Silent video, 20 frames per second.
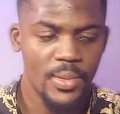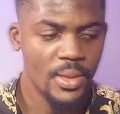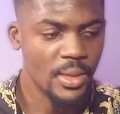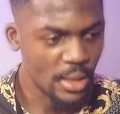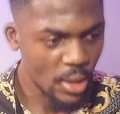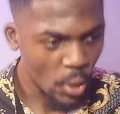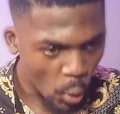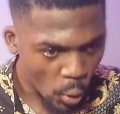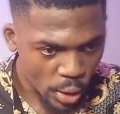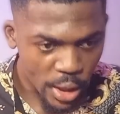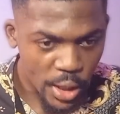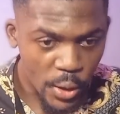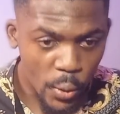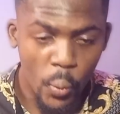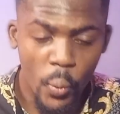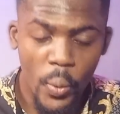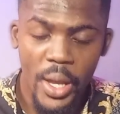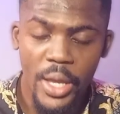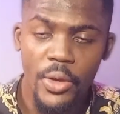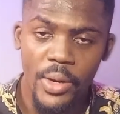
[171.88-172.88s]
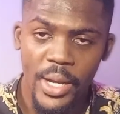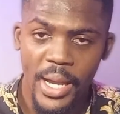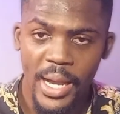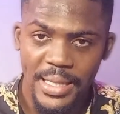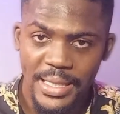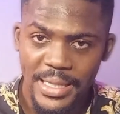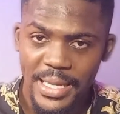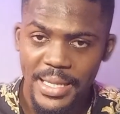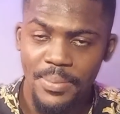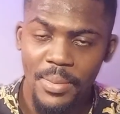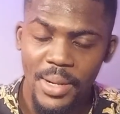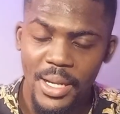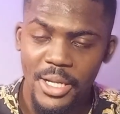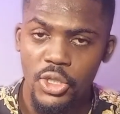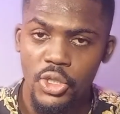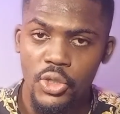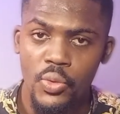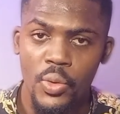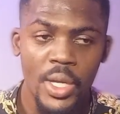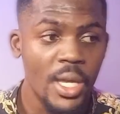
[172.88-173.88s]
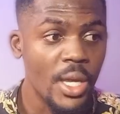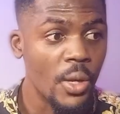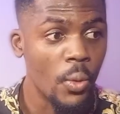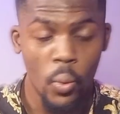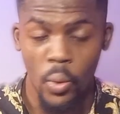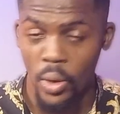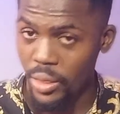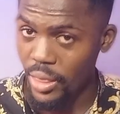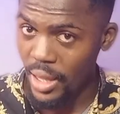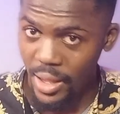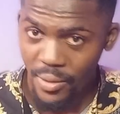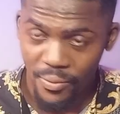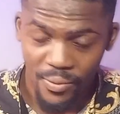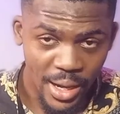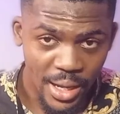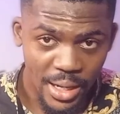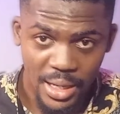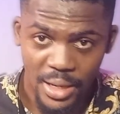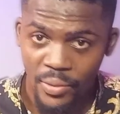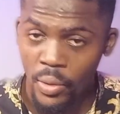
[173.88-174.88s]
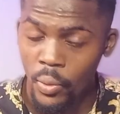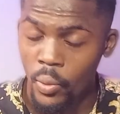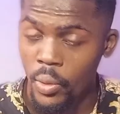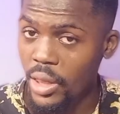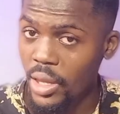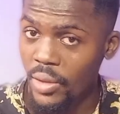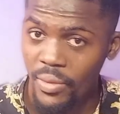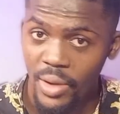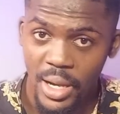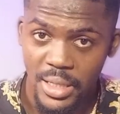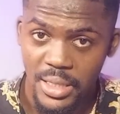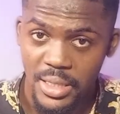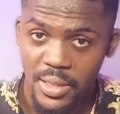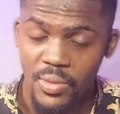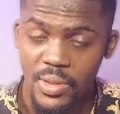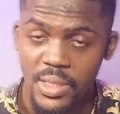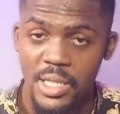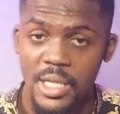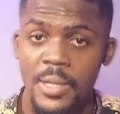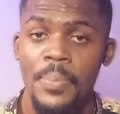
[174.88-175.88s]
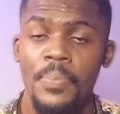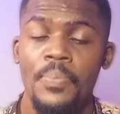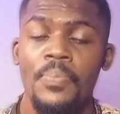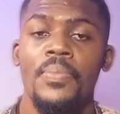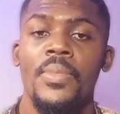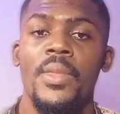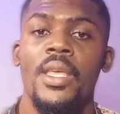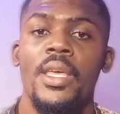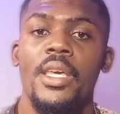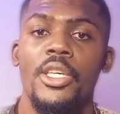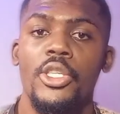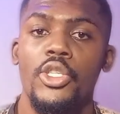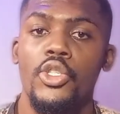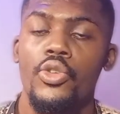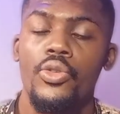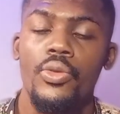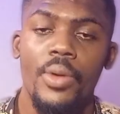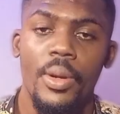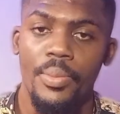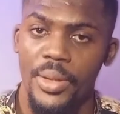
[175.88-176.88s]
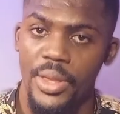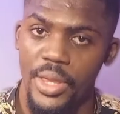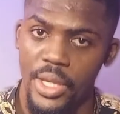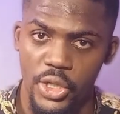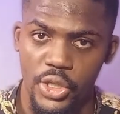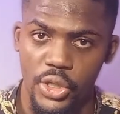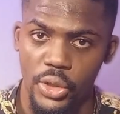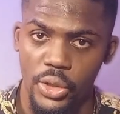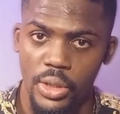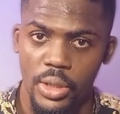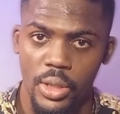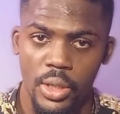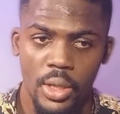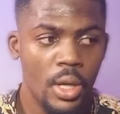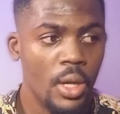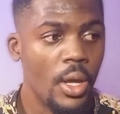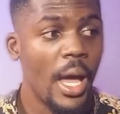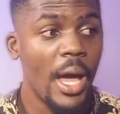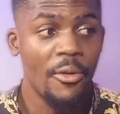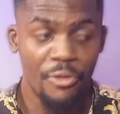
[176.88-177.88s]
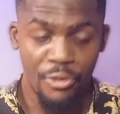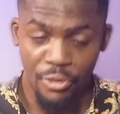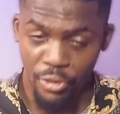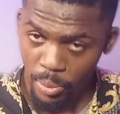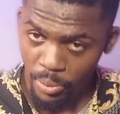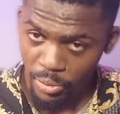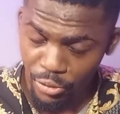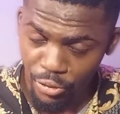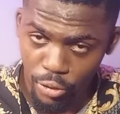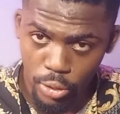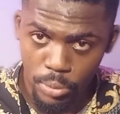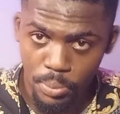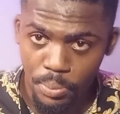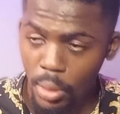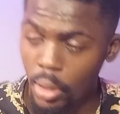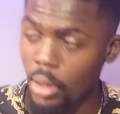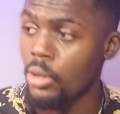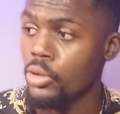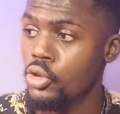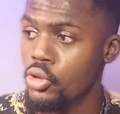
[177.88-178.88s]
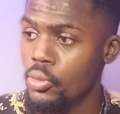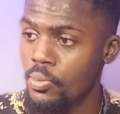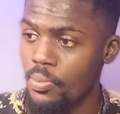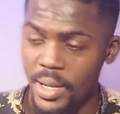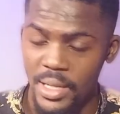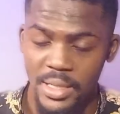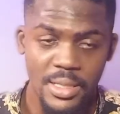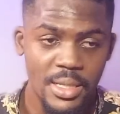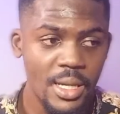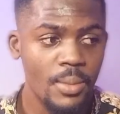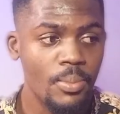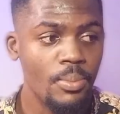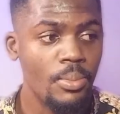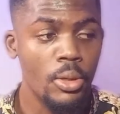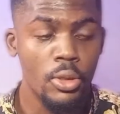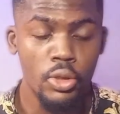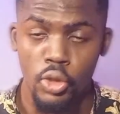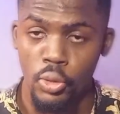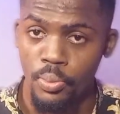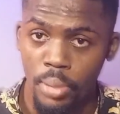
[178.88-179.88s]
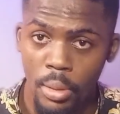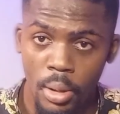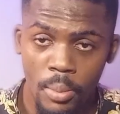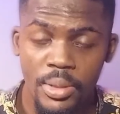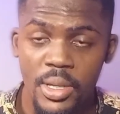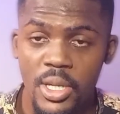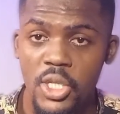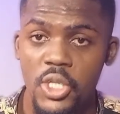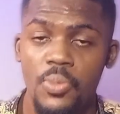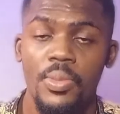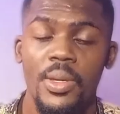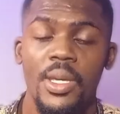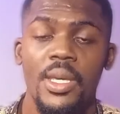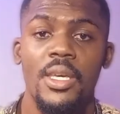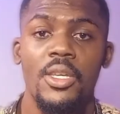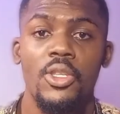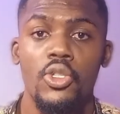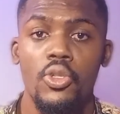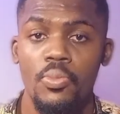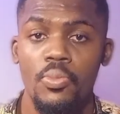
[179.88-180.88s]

The only way you can gain mastery in whatever endeavor, whatever activity, is through repetition. From football to basketball to public speaking to